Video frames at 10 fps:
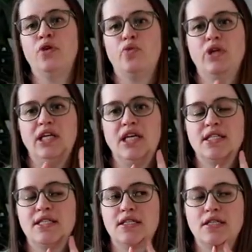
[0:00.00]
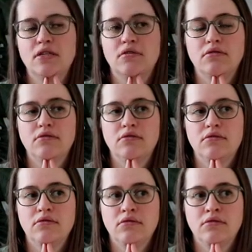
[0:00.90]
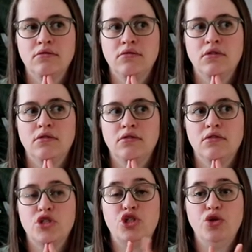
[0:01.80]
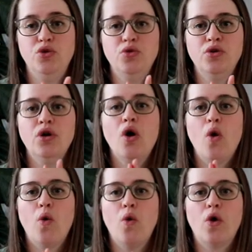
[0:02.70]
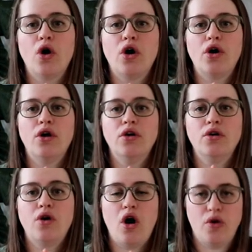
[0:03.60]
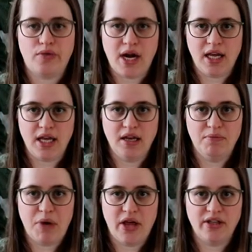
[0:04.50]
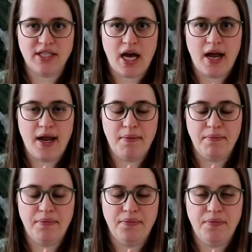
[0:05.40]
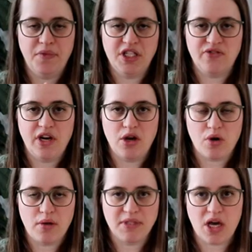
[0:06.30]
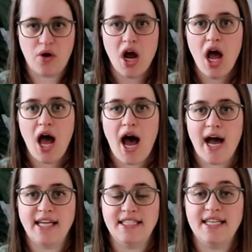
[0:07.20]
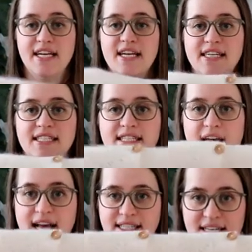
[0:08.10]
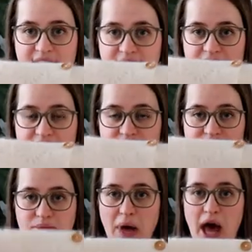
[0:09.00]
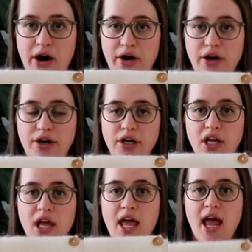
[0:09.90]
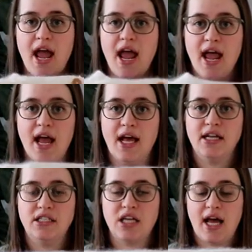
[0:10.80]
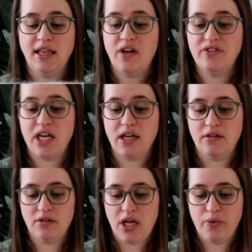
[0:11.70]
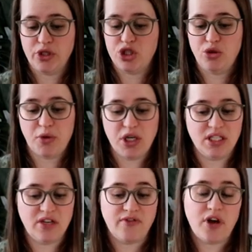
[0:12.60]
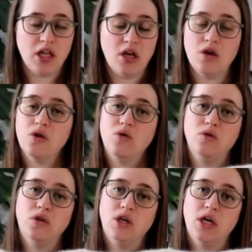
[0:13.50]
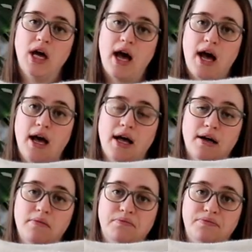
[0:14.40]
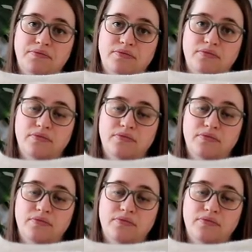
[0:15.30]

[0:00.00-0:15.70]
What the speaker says: released soon or already by the time this video comes out. I did test knit this pattern and I loved it. It was super easy to follow, and